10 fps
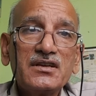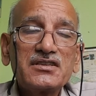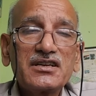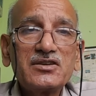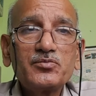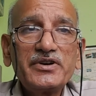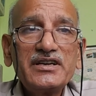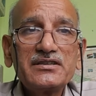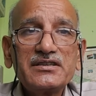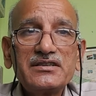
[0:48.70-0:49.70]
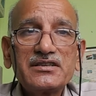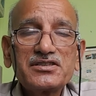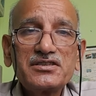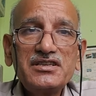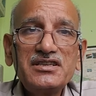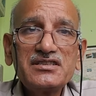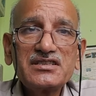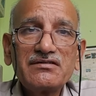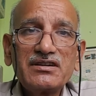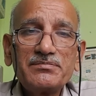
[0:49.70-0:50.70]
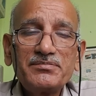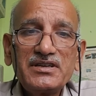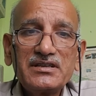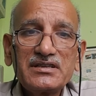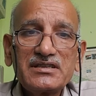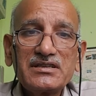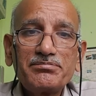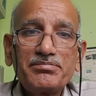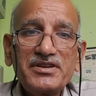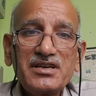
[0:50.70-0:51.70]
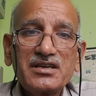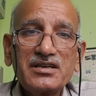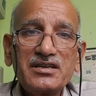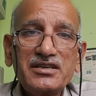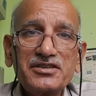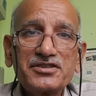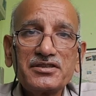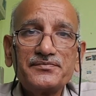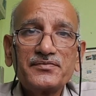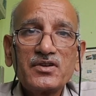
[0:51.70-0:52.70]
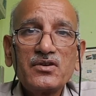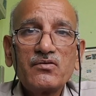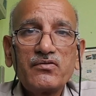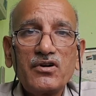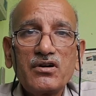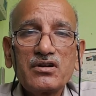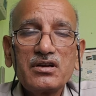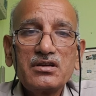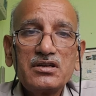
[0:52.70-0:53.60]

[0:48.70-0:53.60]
Second point, industries development is a precondition for